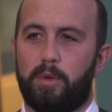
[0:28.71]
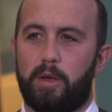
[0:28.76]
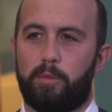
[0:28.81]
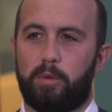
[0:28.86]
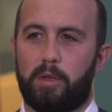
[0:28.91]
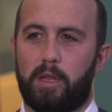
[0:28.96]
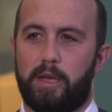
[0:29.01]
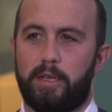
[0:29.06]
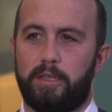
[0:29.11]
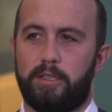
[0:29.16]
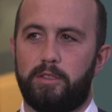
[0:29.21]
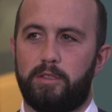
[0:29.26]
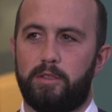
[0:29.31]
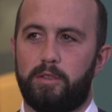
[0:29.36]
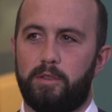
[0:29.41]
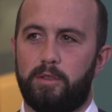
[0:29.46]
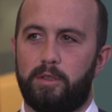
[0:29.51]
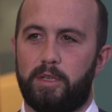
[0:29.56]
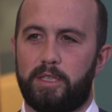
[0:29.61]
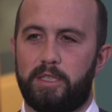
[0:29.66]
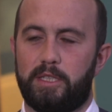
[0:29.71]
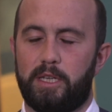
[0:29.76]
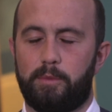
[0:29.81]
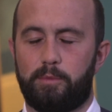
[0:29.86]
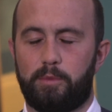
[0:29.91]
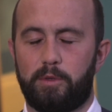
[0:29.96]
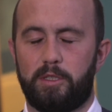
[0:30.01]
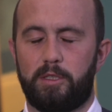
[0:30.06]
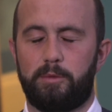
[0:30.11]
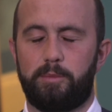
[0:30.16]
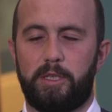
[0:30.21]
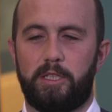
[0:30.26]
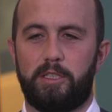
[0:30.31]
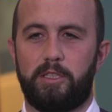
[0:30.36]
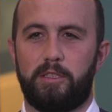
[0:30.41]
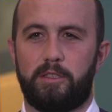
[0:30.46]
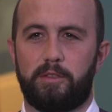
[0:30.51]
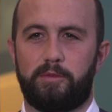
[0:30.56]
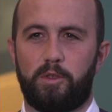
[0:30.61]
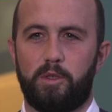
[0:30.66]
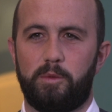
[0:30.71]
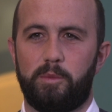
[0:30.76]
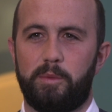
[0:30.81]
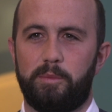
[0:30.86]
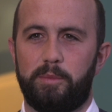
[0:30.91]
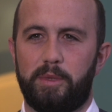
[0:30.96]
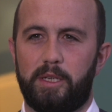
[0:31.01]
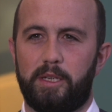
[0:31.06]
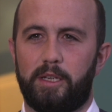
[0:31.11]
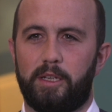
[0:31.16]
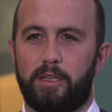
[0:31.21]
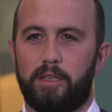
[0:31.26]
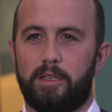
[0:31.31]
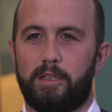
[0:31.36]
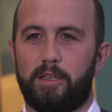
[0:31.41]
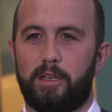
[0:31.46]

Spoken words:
applies to a separate species of human being.